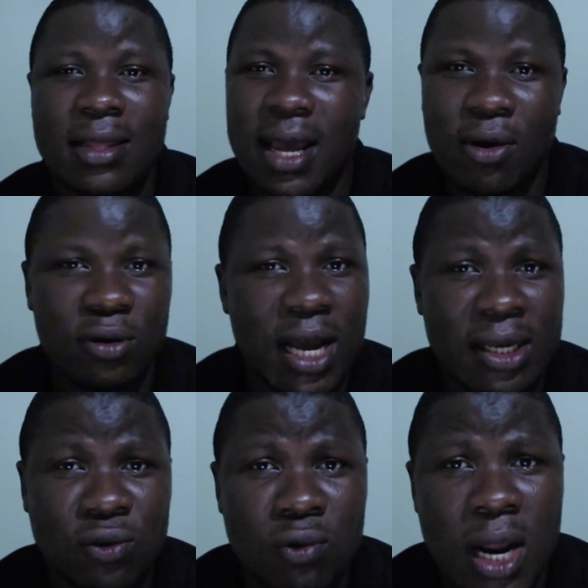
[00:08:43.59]
they are not
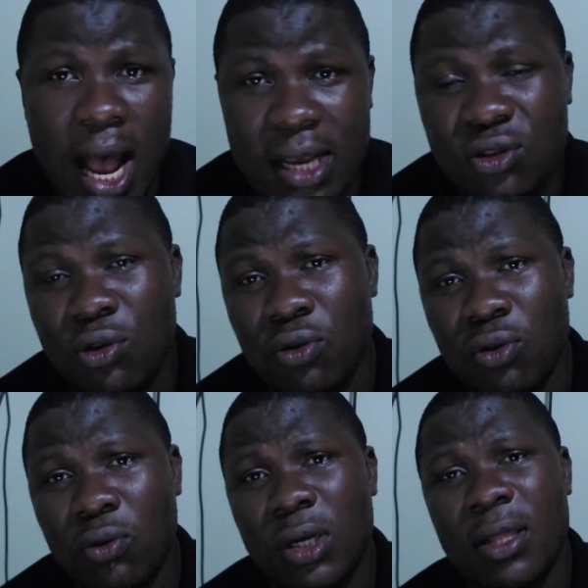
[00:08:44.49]
as good as you
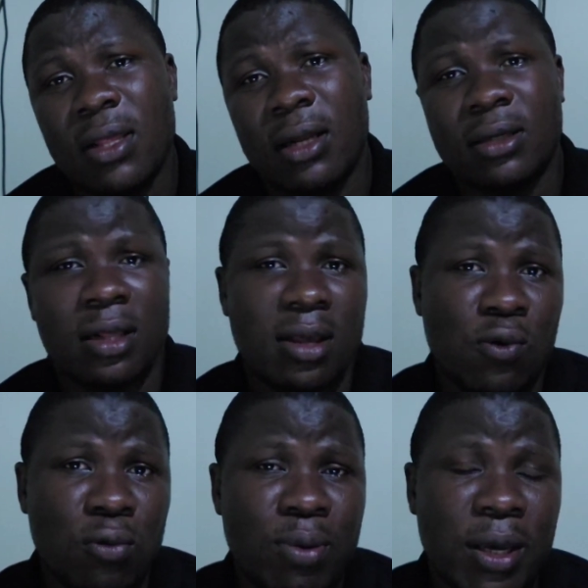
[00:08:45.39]
thought that they
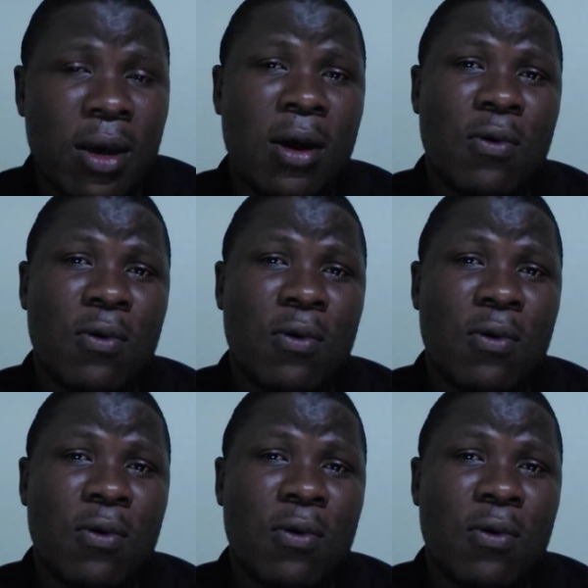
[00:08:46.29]
would be.